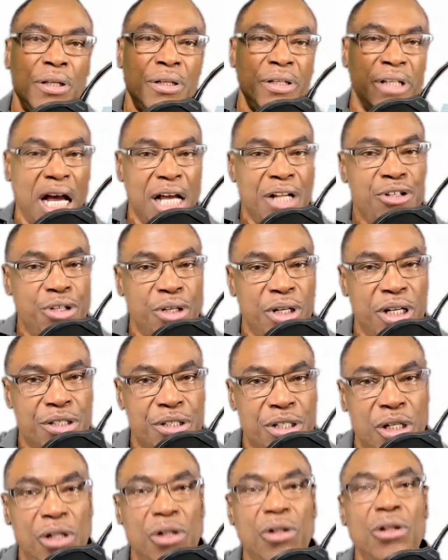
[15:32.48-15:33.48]

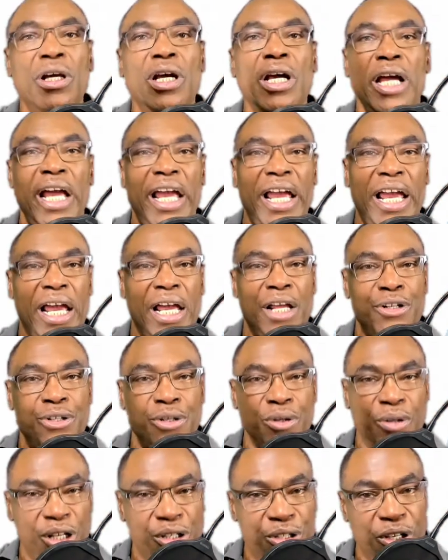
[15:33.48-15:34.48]
non-judicial and
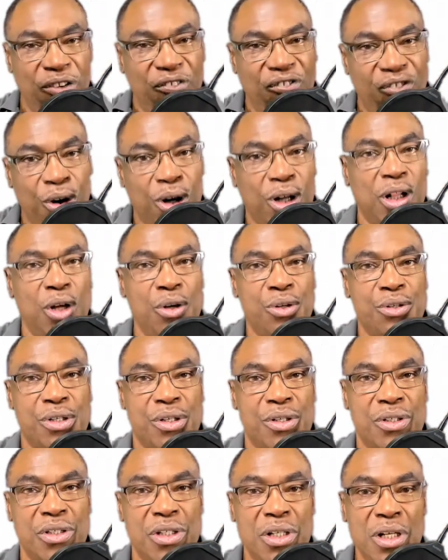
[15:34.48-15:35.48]
judicial
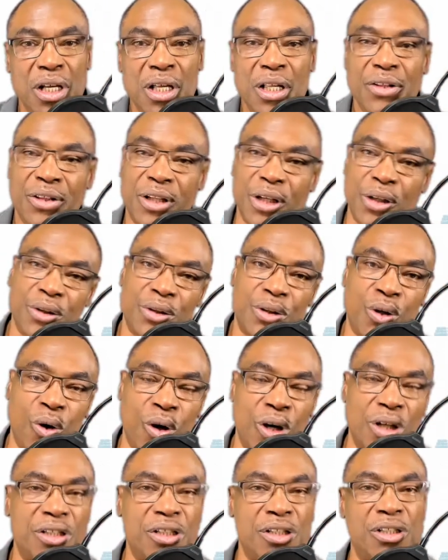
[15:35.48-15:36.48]
foreclosures those
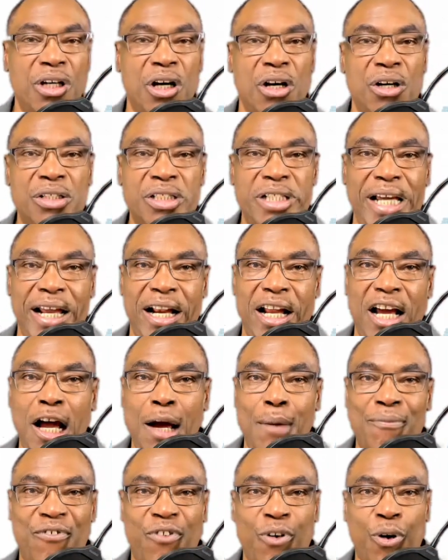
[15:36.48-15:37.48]
courses are set
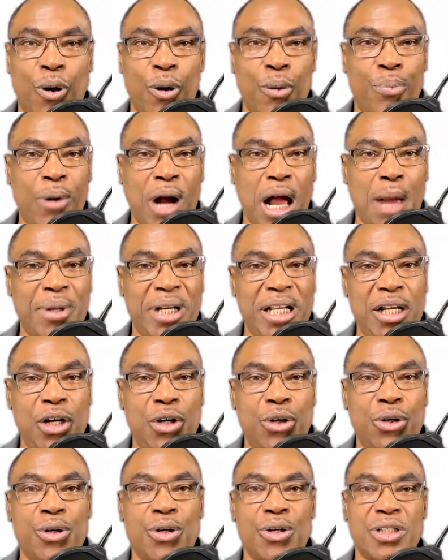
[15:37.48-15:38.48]
up for property
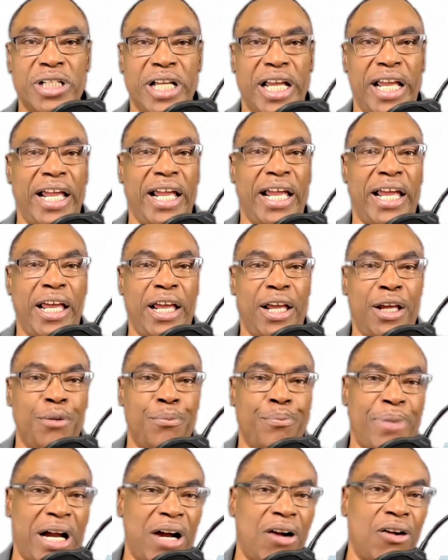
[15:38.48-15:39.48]
owners
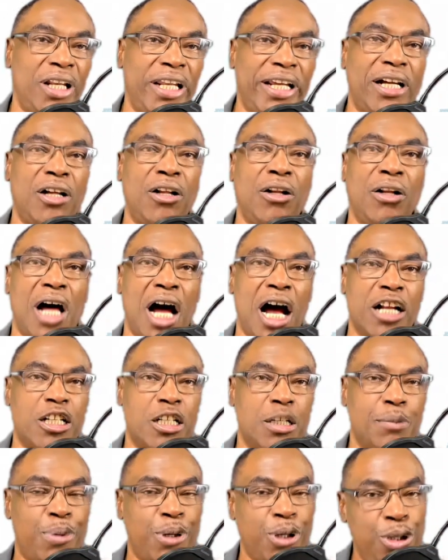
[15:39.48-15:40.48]
and paralegal
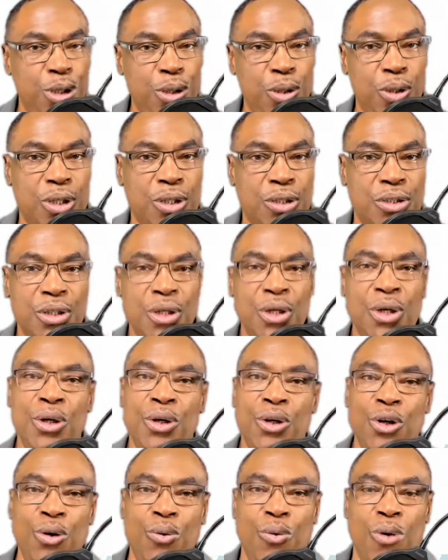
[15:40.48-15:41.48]
entrepreneurs
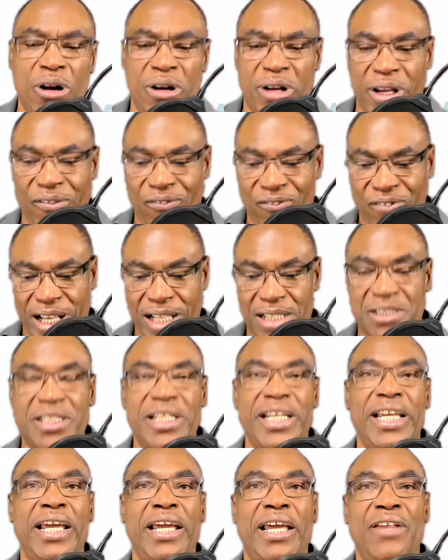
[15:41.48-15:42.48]
who want to
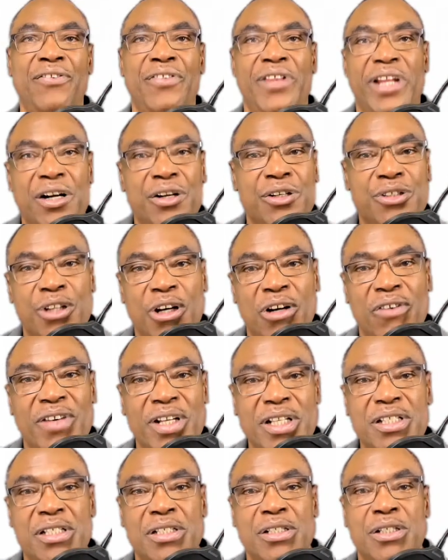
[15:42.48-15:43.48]
invest in their
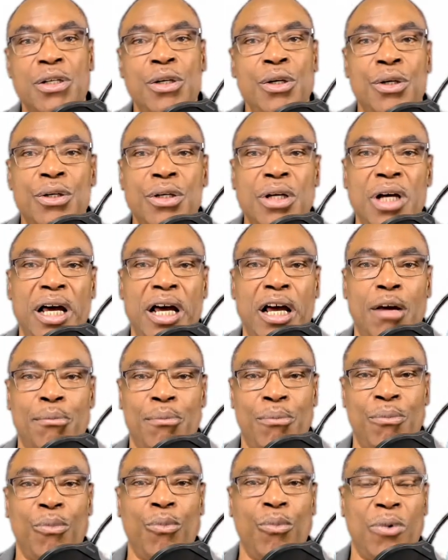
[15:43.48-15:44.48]
service
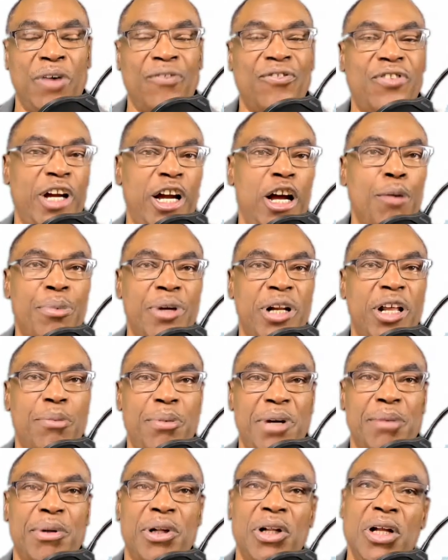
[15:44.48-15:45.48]
um, if they're helping other
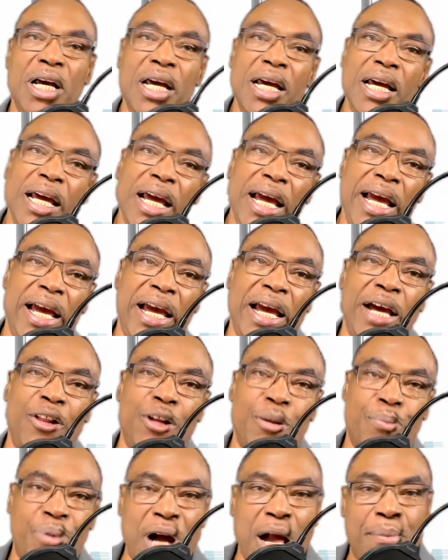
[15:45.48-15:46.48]
people.
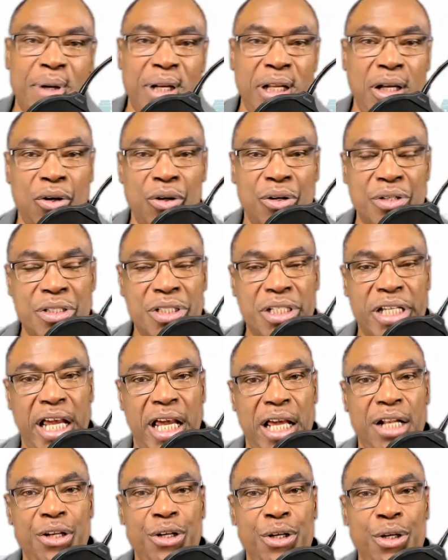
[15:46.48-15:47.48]
And the property owners
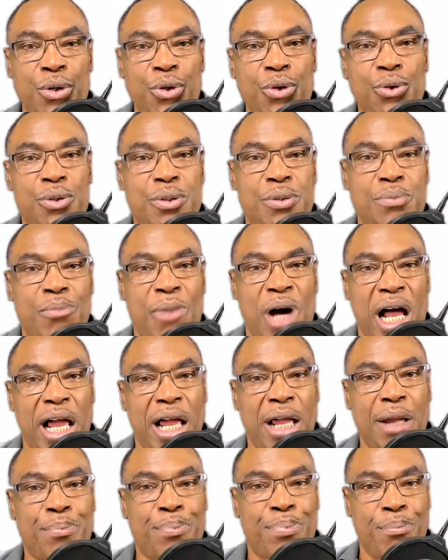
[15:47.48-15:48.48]
can use
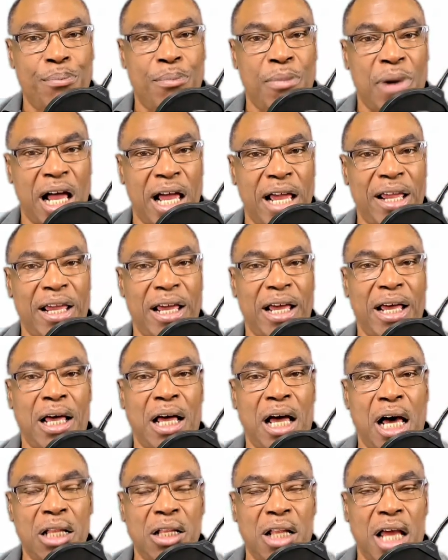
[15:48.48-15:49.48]
my my uh,
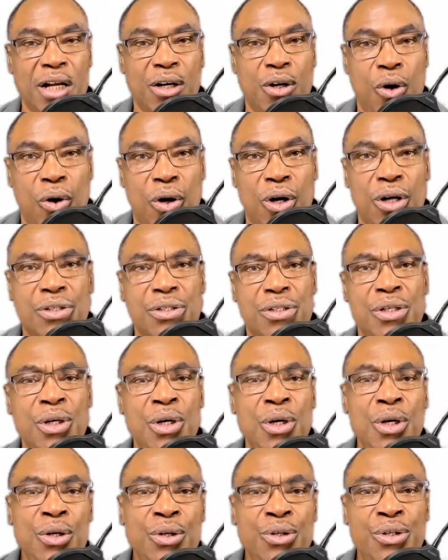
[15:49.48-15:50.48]
online course
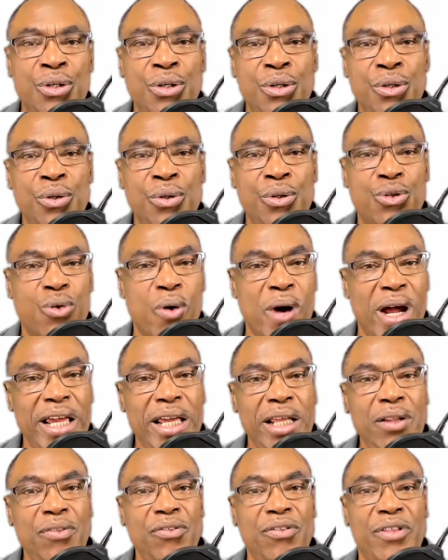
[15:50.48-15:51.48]
to
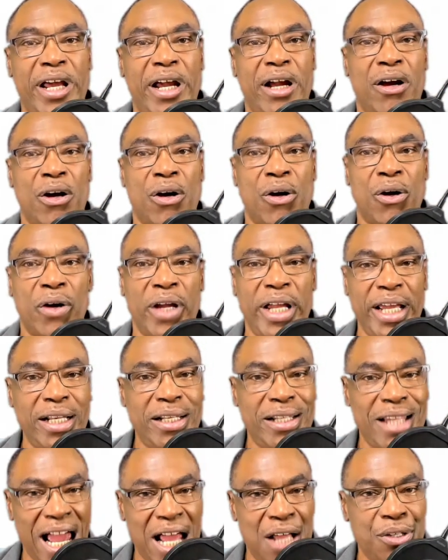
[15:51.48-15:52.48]
train their
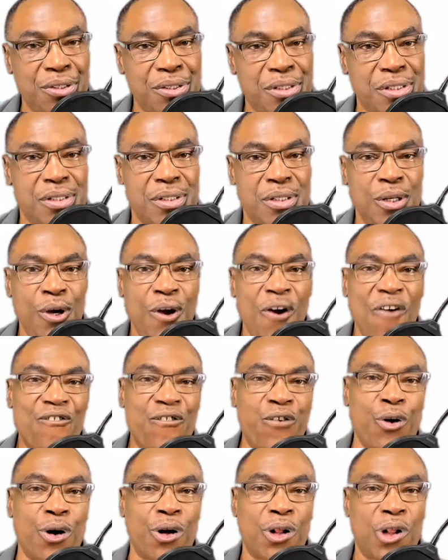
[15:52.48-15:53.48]
in-house
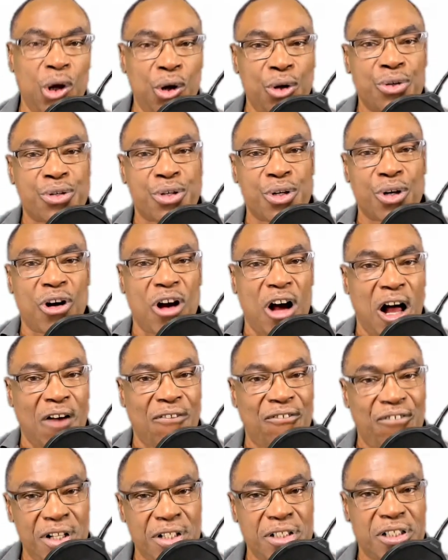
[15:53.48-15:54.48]
foreclosure
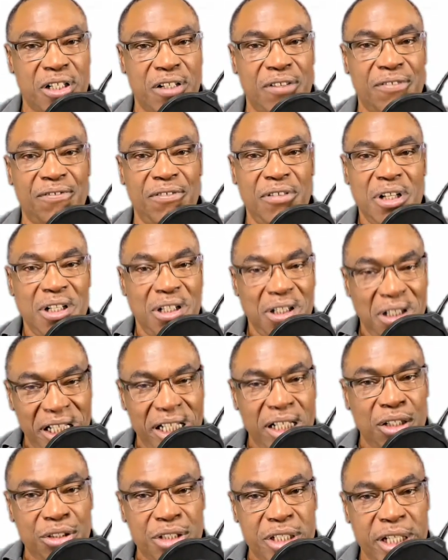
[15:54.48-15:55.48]
offensive
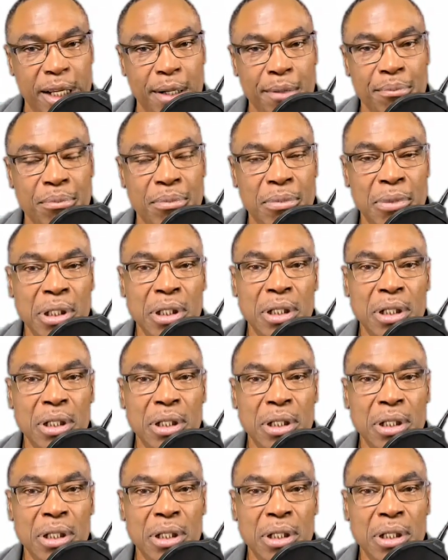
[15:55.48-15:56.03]
legal team.